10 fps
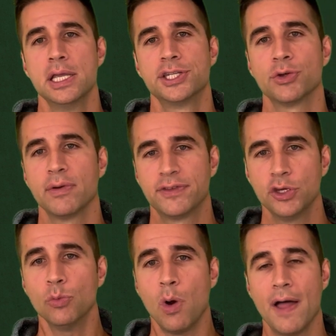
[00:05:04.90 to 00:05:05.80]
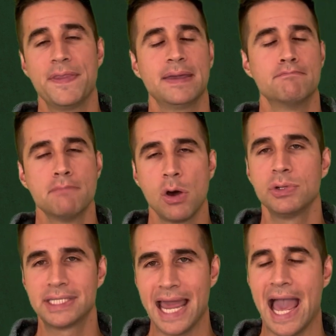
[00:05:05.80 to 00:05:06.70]
So if you want the
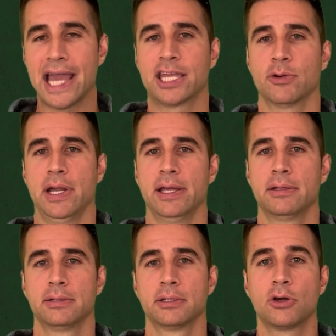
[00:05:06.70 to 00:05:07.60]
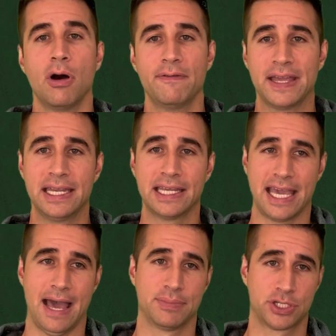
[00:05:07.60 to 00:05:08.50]
most accurate golf
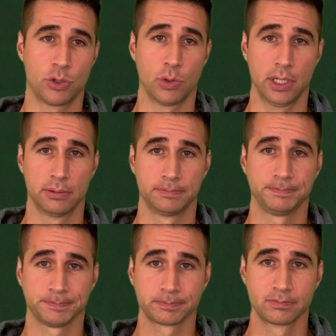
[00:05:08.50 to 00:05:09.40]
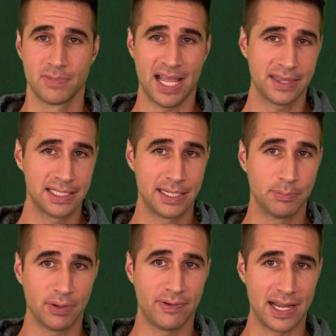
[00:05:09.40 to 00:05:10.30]
handicap score, not the
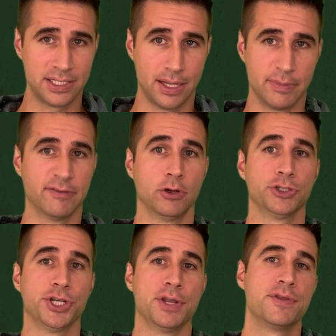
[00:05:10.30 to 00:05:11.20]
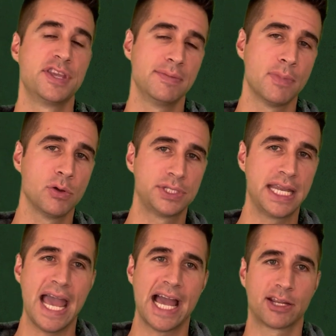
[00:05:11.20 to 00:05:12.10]
simplified dummy version, the most
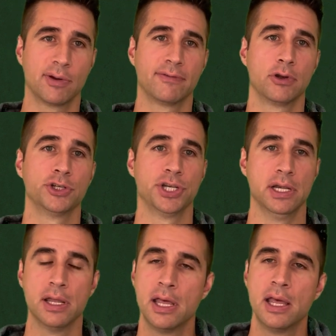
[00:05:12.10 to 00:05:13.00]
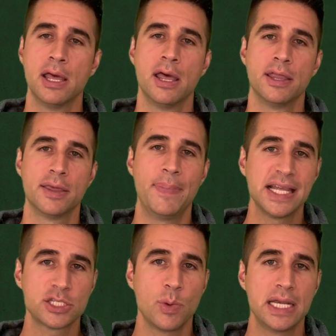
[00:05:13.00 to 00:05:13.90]
accurate version, The
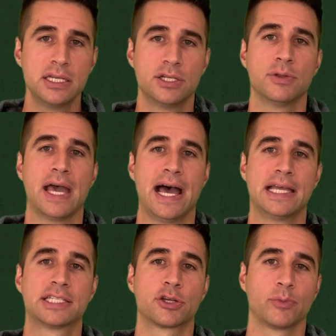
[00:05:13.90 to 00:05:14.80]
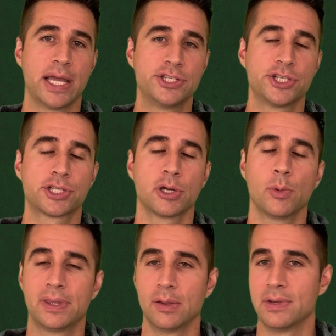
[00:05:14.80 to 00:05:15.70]
best way to do that is to register
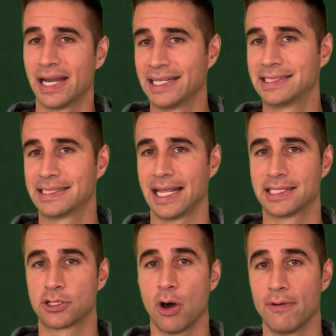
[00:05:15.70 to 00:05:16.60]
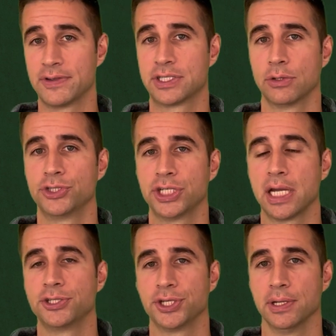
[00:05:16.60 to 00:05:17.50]
with the United States Golf
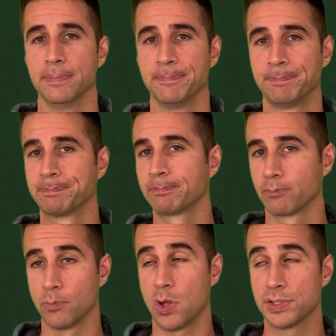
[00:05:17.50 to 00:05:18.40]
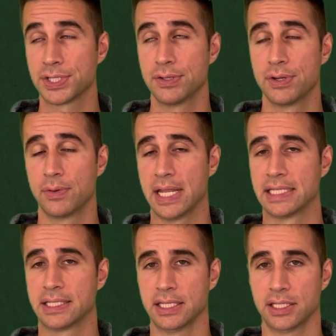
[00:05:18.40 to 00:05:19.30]
Association, also known
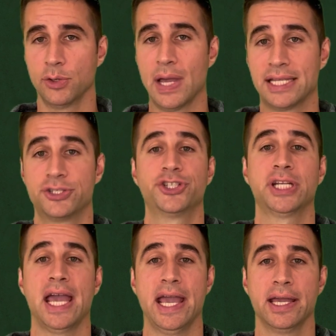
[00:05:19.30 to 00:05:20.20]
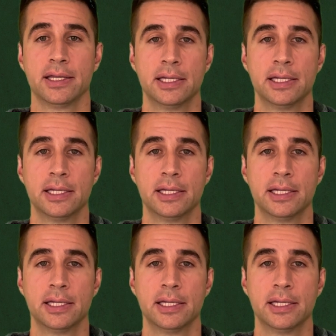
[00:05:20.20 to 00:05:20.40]
as the USGA.